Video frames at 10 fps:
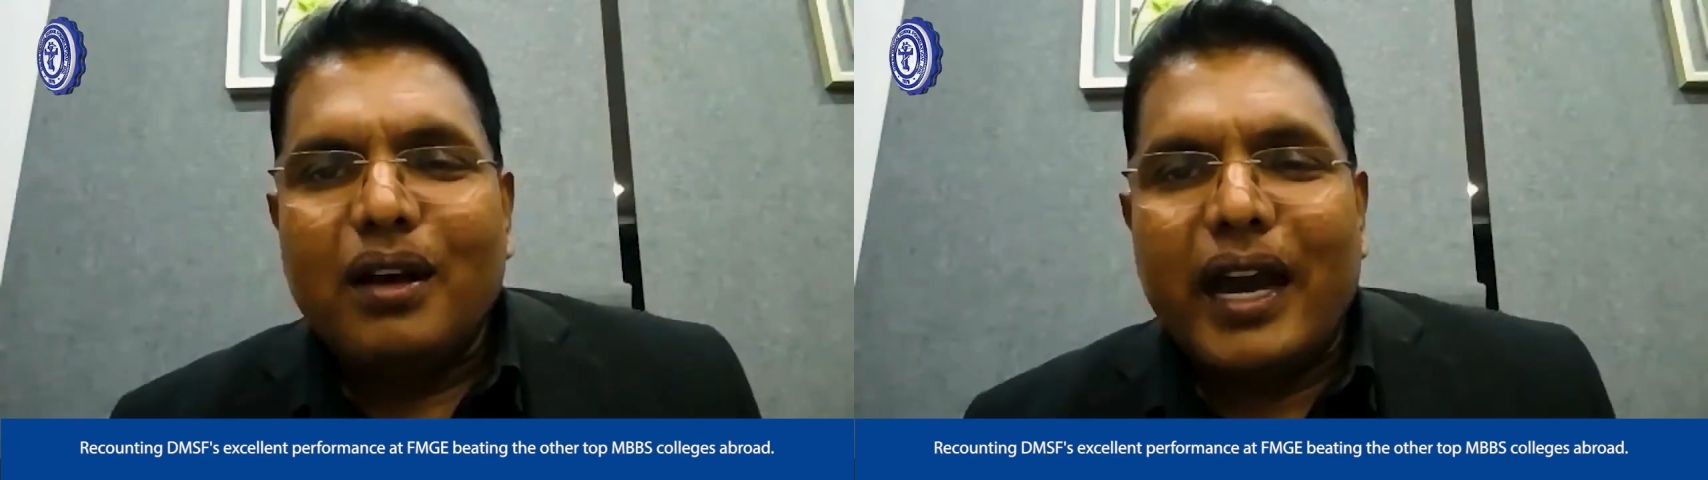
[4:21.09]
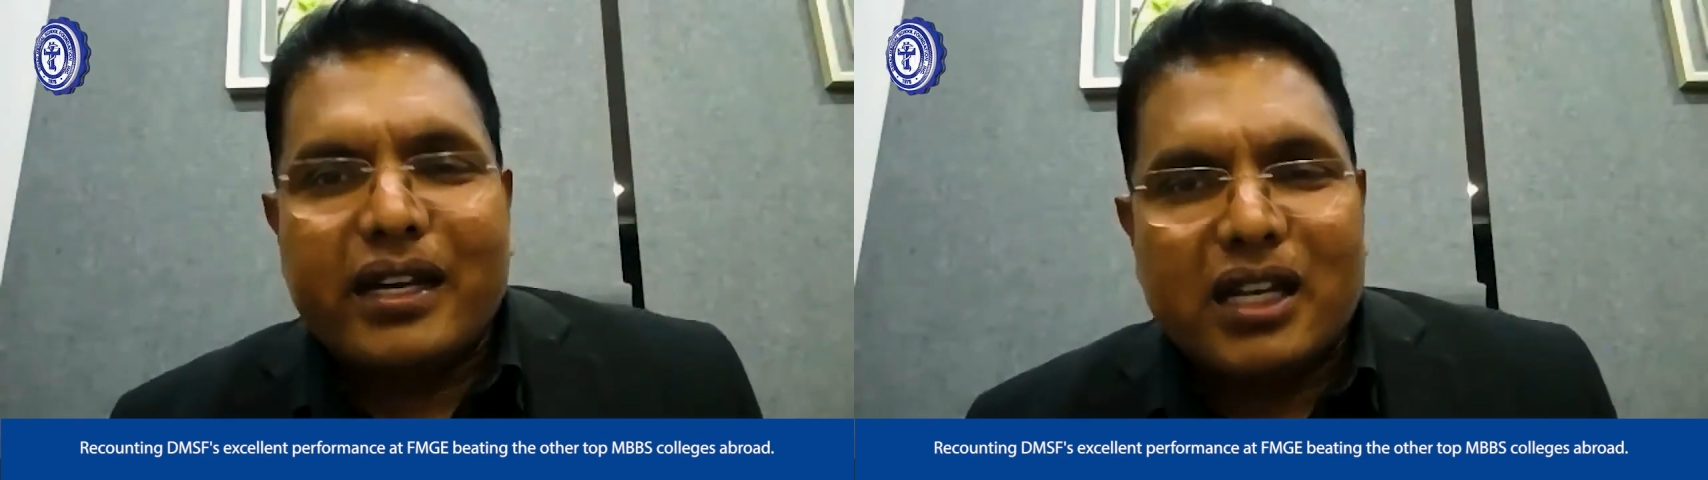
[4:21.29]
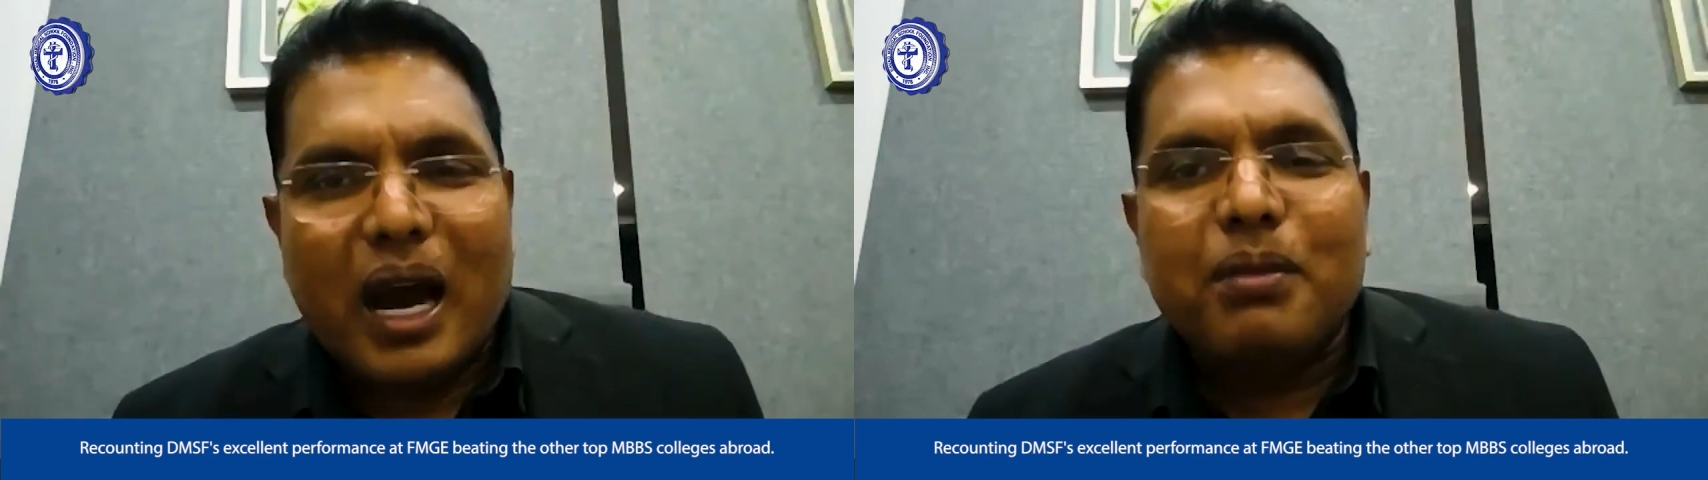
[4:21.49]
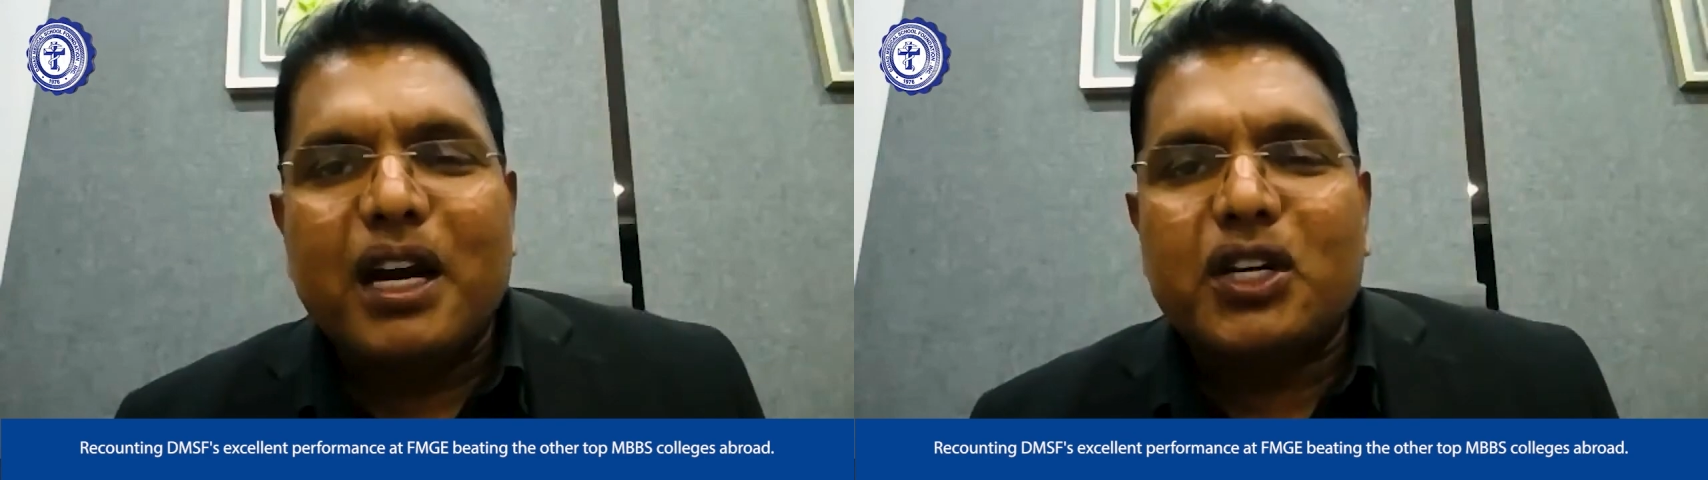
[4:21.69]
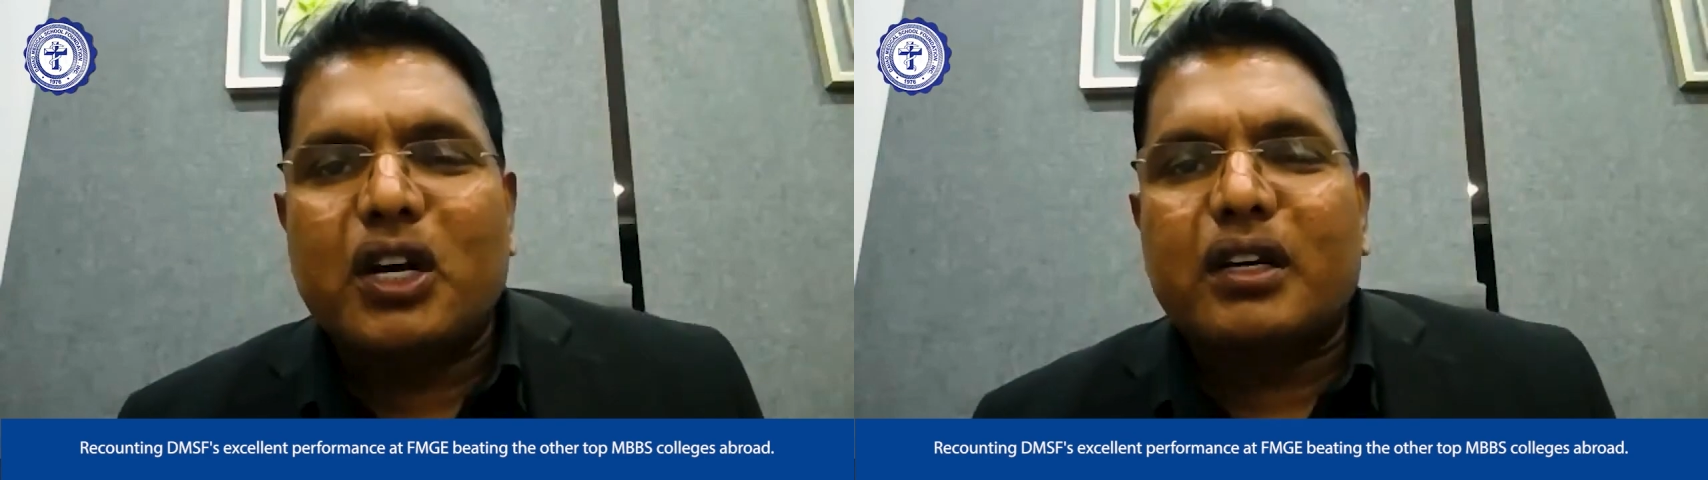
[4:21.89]

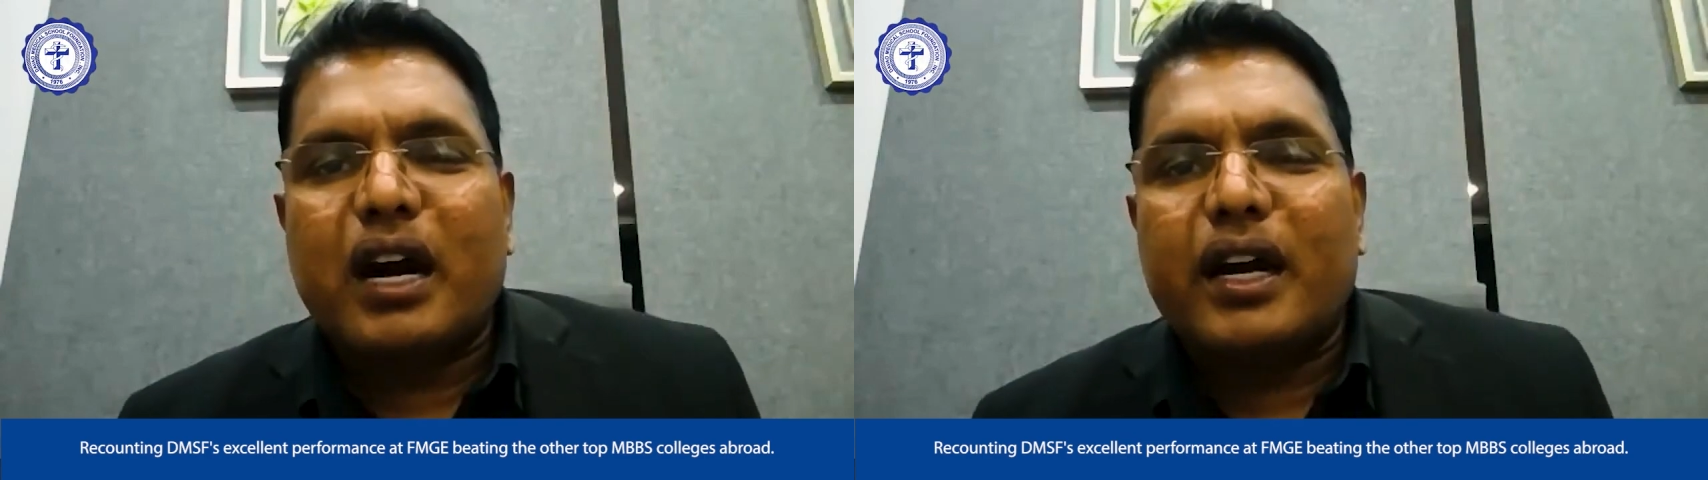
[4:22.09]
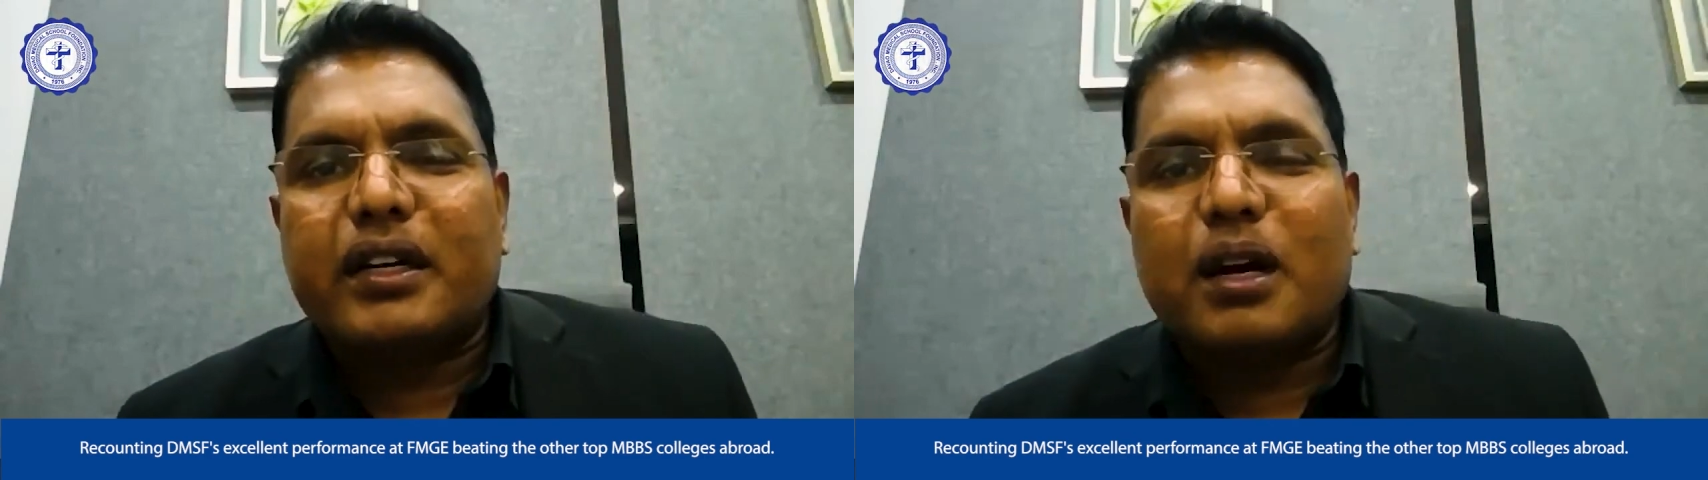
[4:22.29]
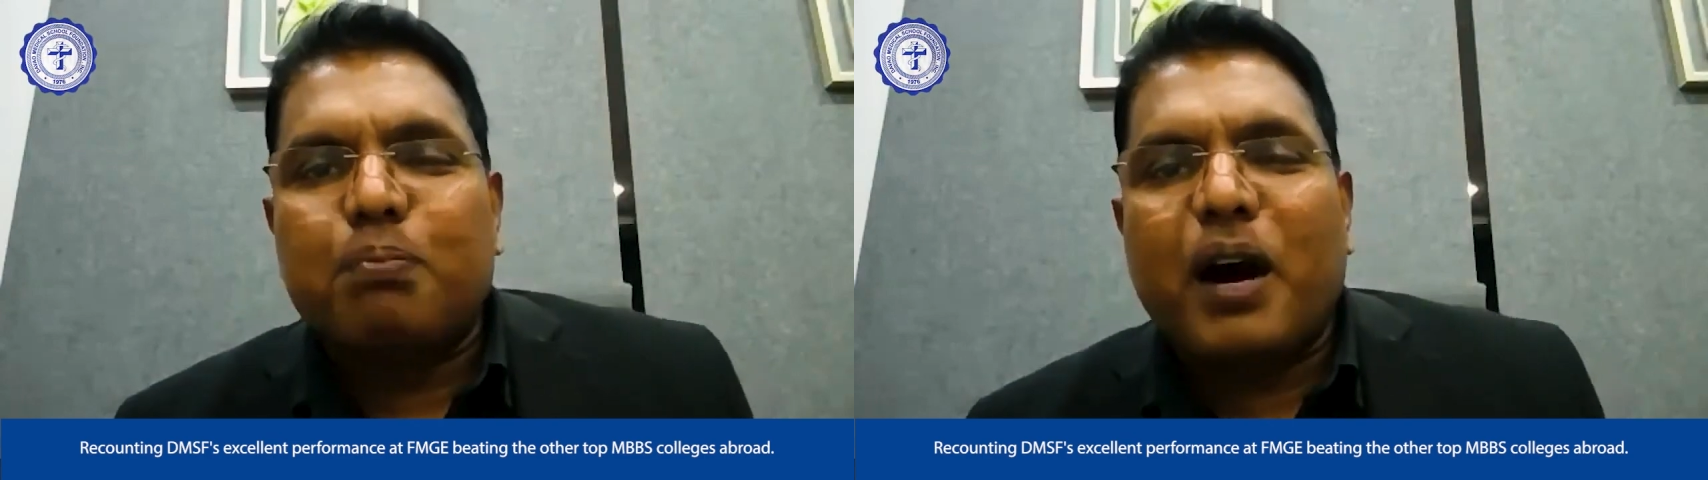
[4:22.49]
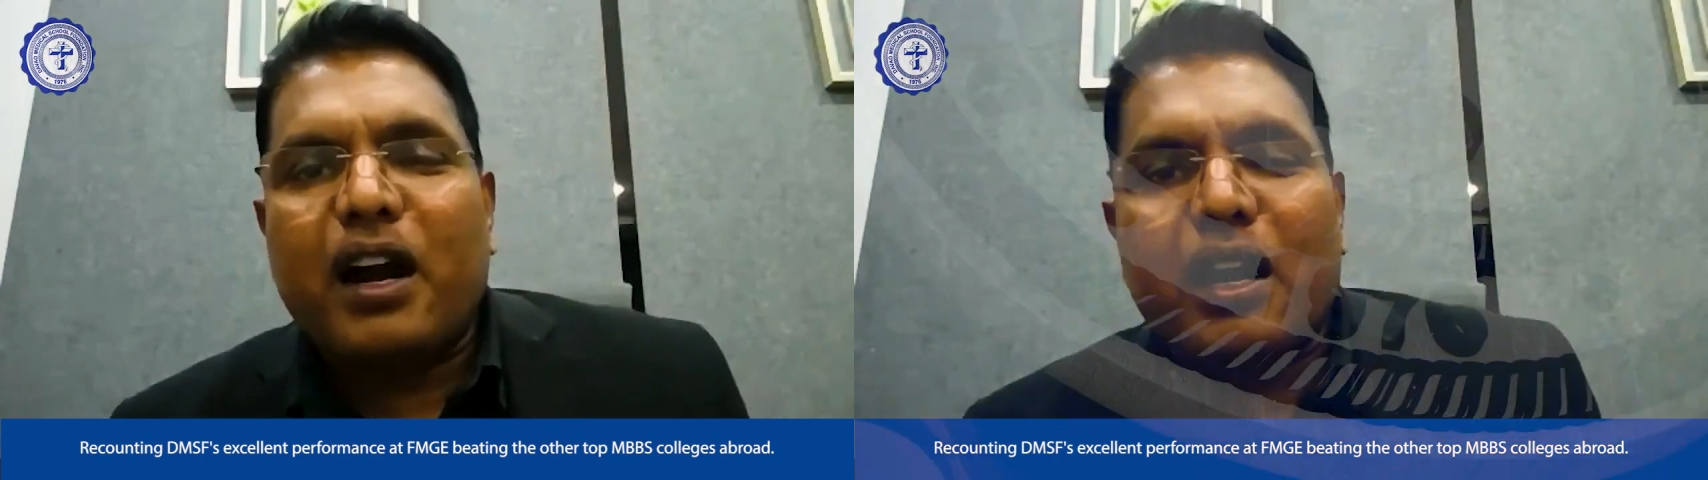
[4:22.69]
examination conducted by